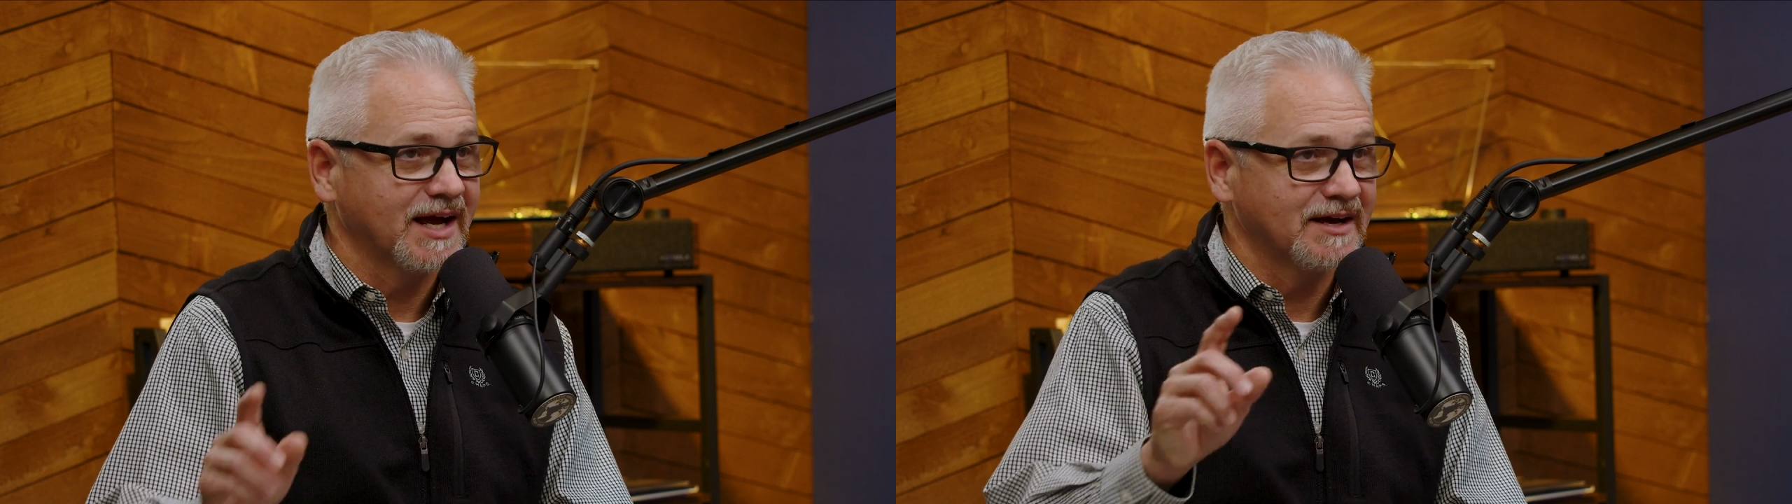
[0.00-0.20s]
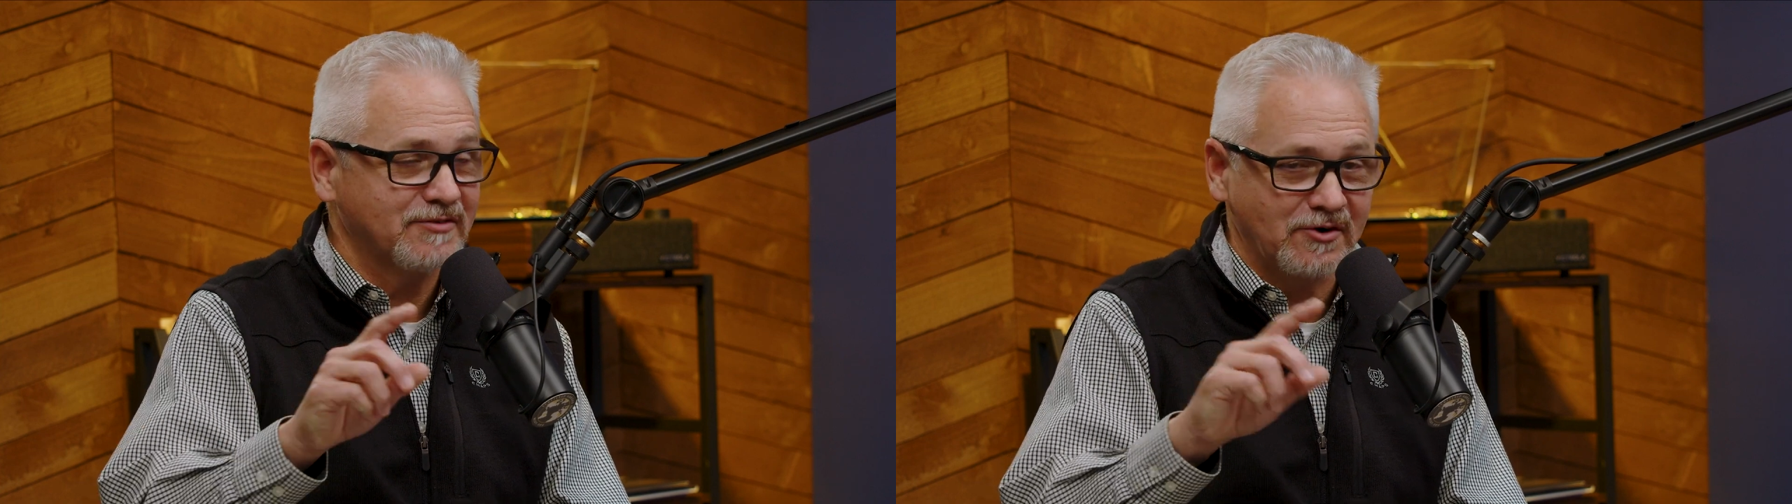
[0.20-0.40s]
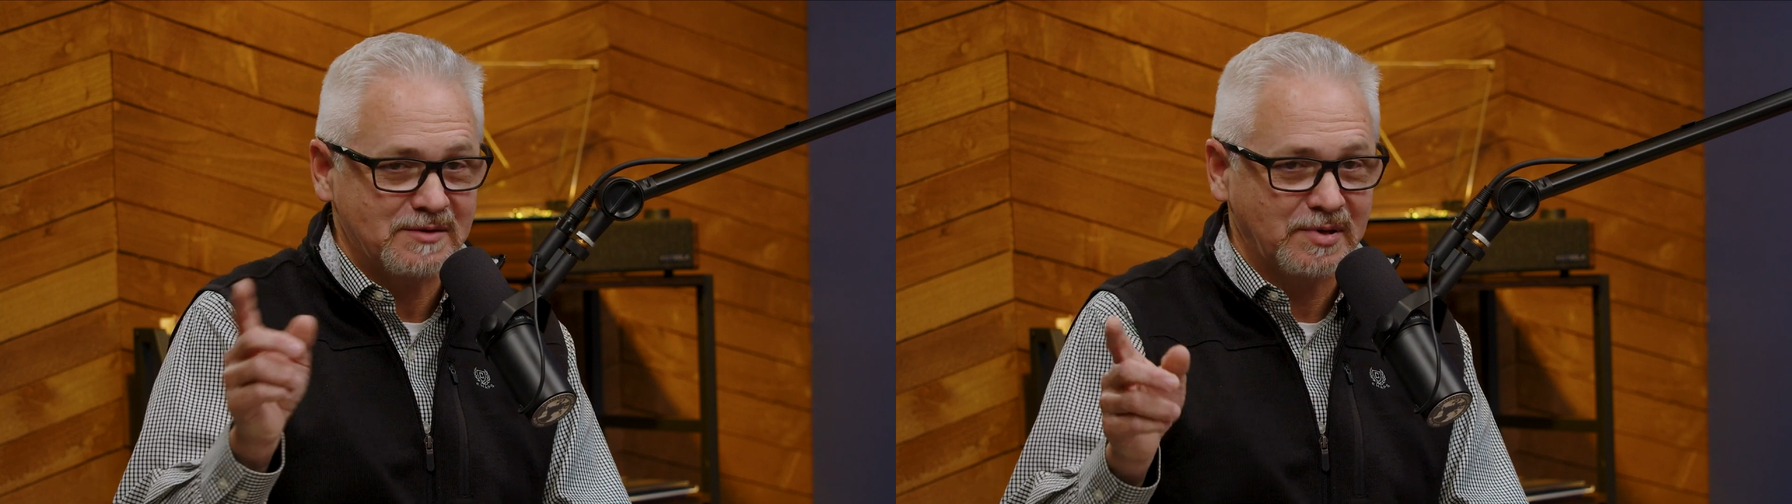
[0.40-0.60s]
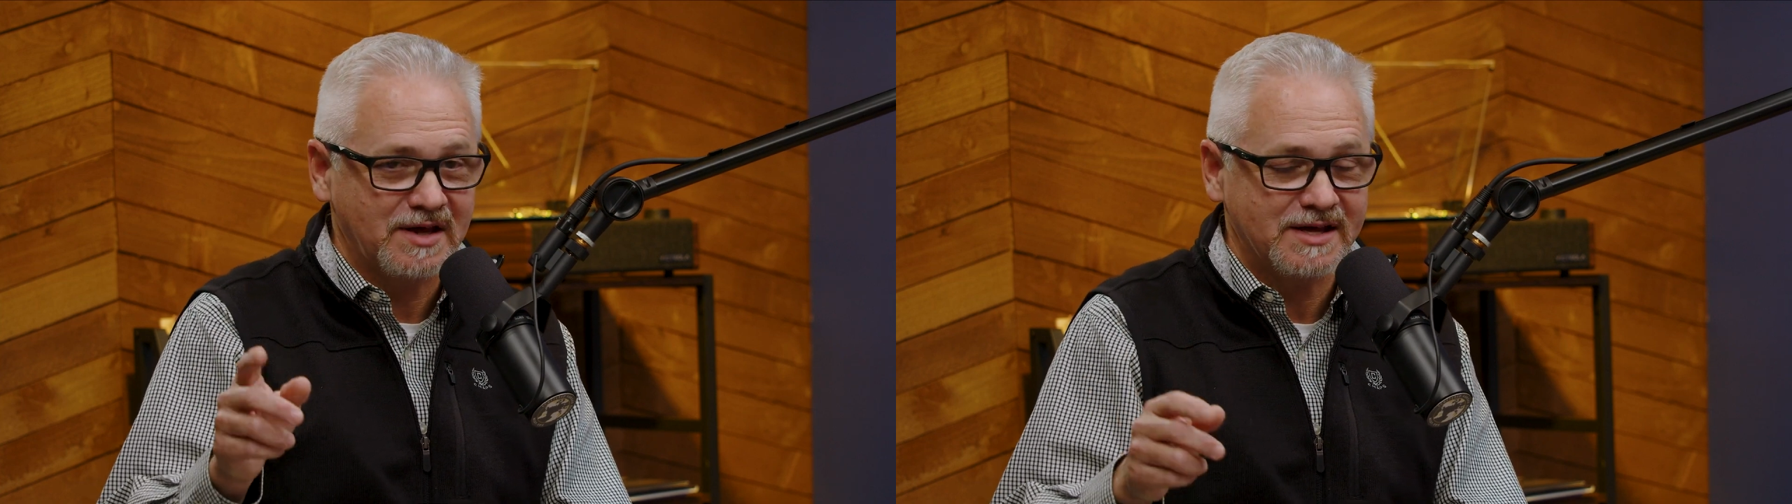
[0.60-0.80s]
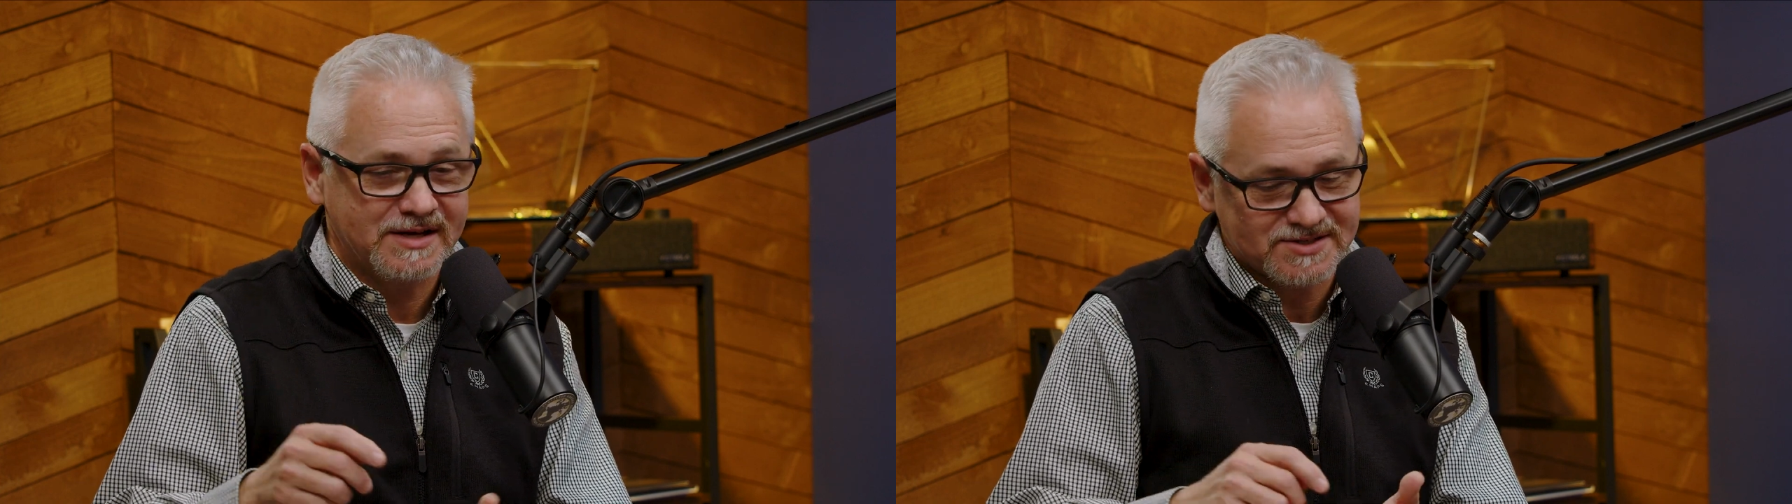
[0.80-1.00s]
I have already
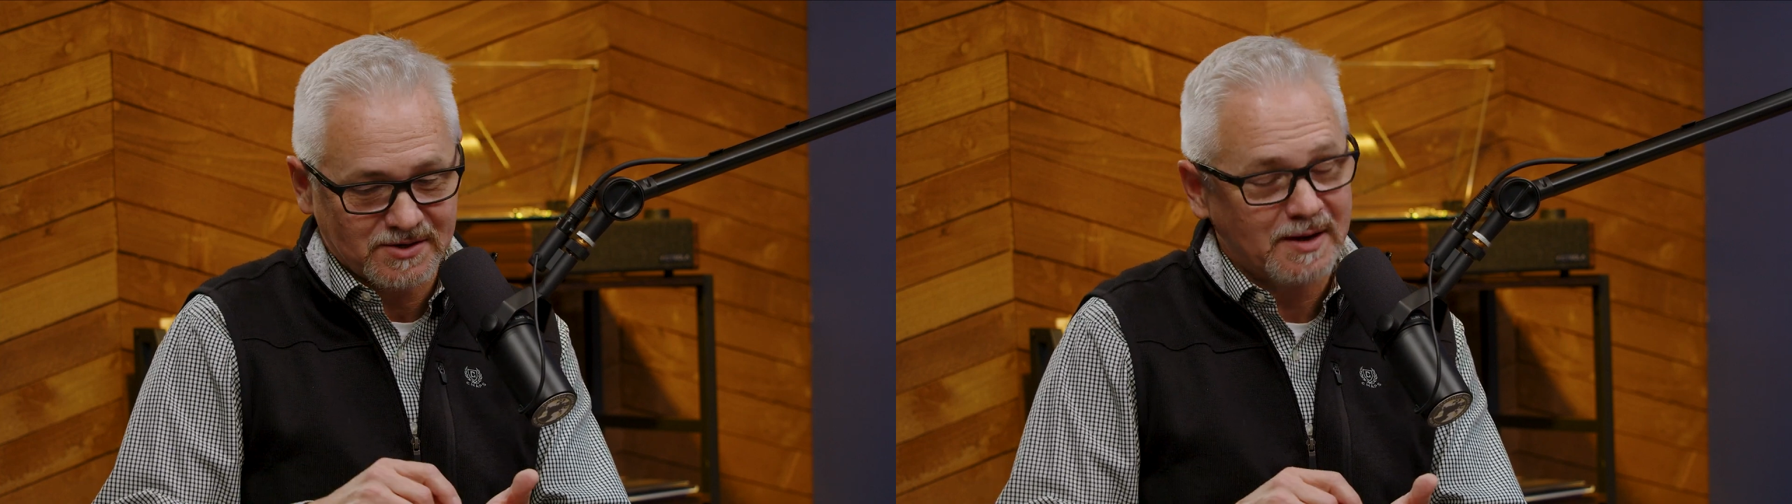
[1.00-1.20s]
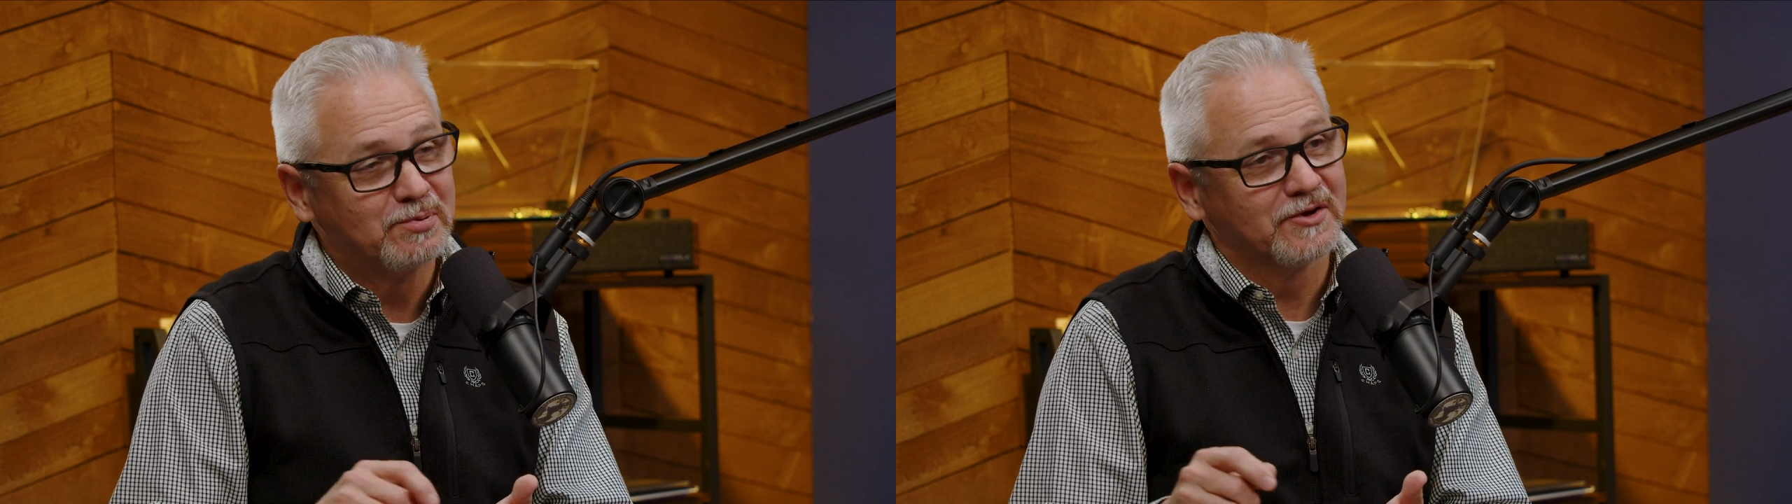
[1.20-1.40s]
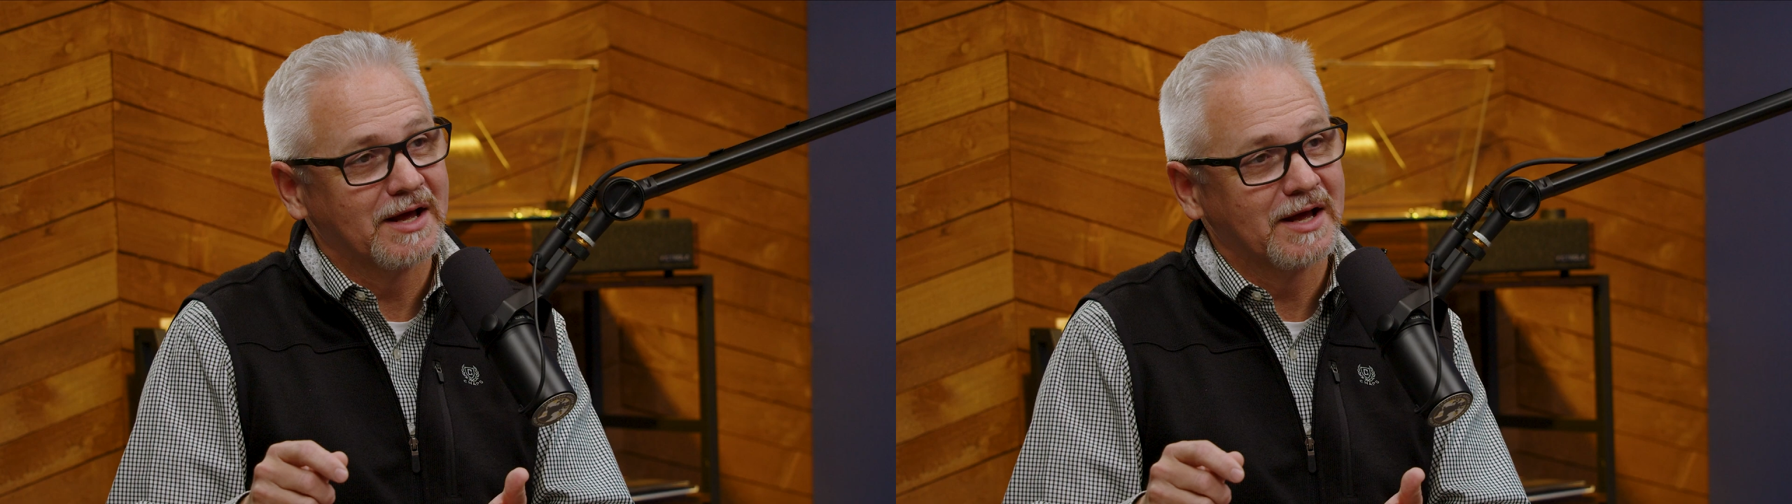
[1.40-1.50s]
paid. And so I pulled